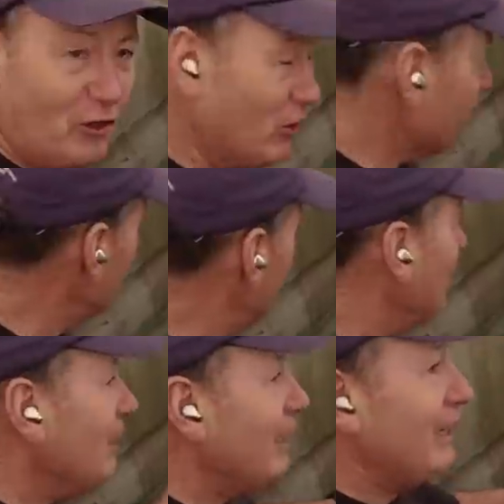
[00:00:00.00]
solid.
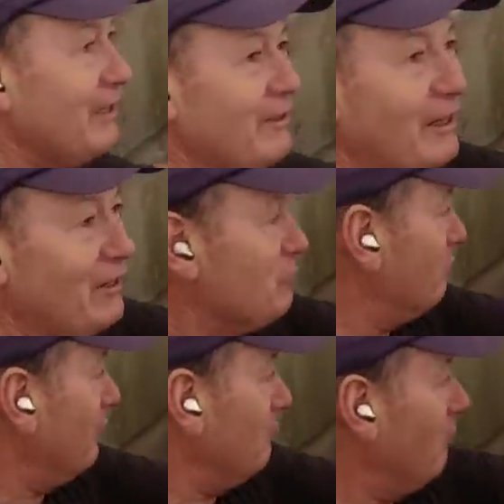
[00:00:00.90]
And uh, this
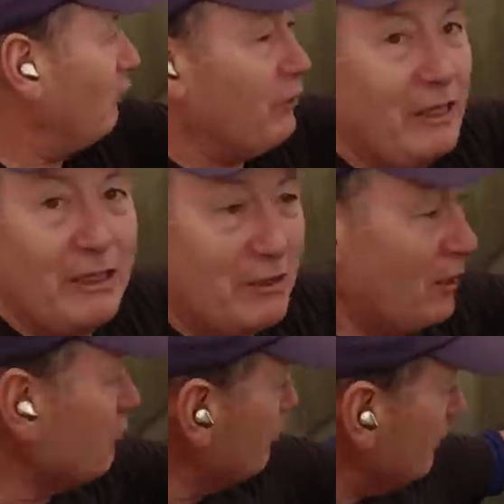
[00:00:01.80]
big bulkhead that
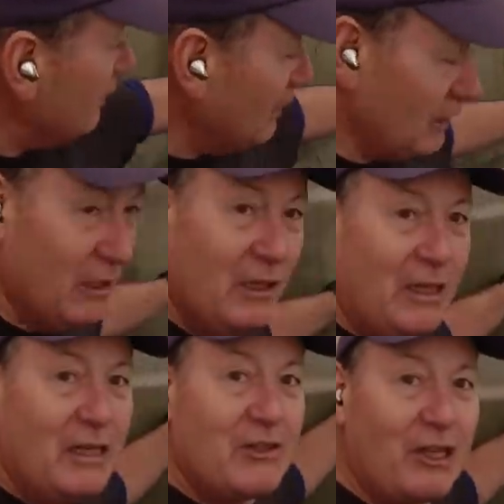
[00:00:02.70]
goes in here
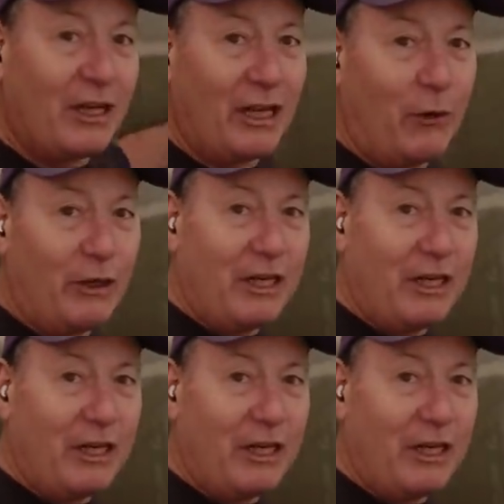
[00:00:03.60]
is going to go